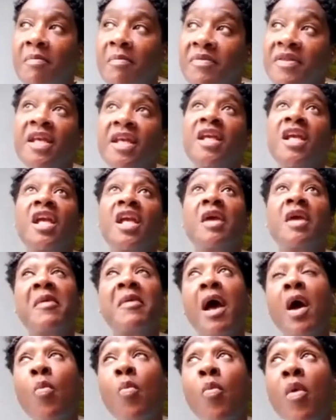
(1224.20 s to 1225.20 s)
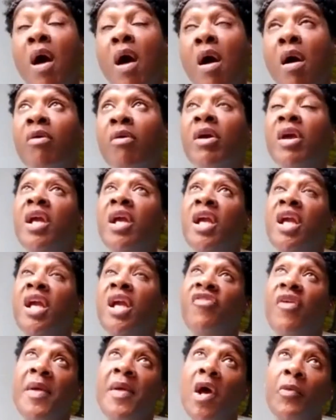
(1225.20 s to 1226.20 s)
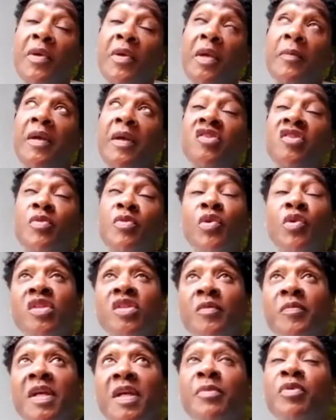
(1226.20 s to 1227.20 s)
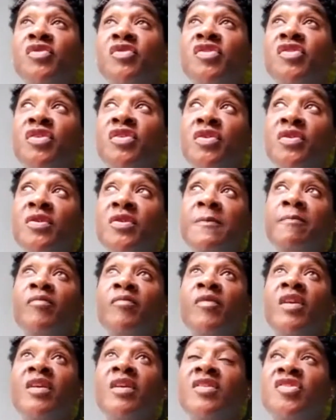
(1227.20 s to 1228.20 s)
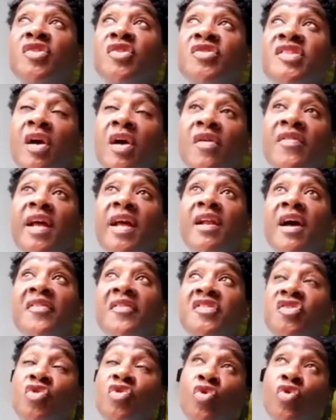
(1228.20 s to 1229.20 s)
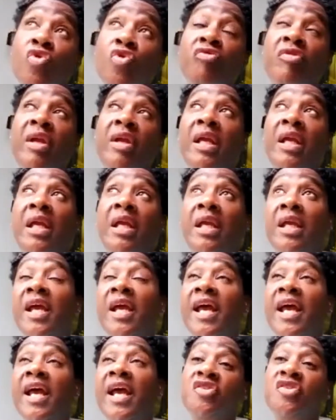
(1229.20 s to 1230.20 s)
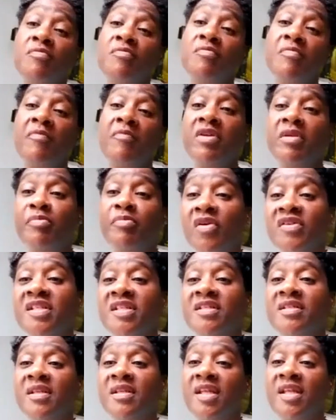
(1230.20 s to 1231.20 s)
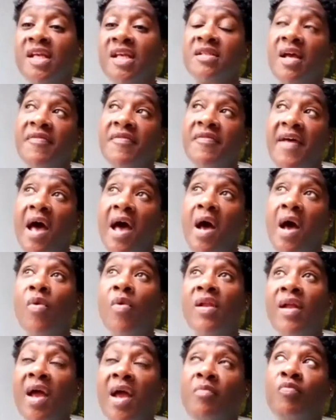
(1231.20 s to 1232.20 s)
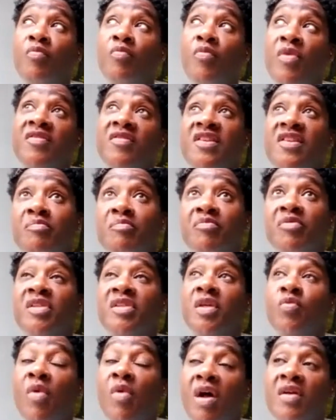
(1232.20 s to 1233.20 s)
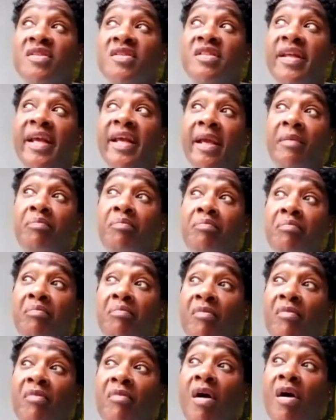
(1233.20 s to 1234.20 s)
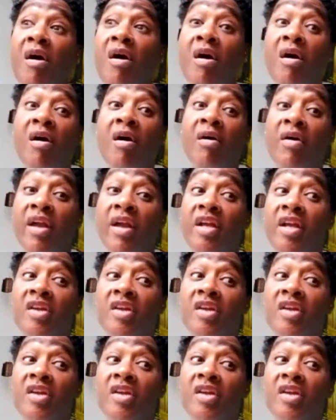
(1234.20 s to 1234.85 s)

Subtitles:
thinking about, well, if I'm helping, supporting people to tell their life story and do memory boxes and things like that, well, I'm with somebody whilst they are